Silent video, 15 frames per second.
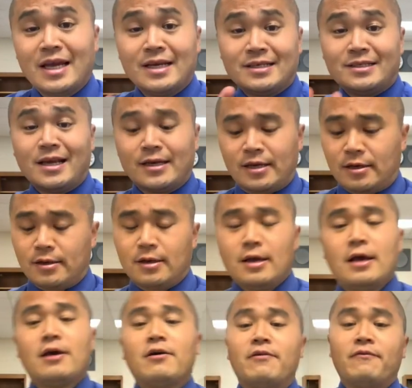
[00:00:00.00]
Second,
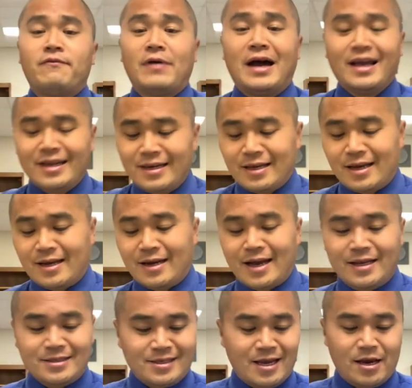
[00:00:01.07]
find a
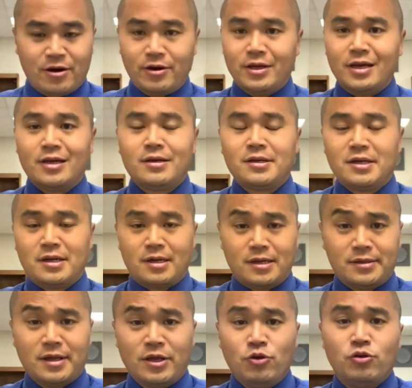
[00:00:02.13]
nice area
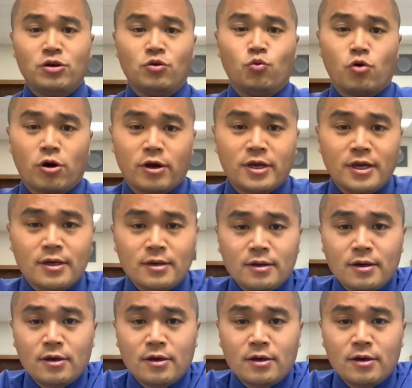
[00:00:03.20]
that you can work in.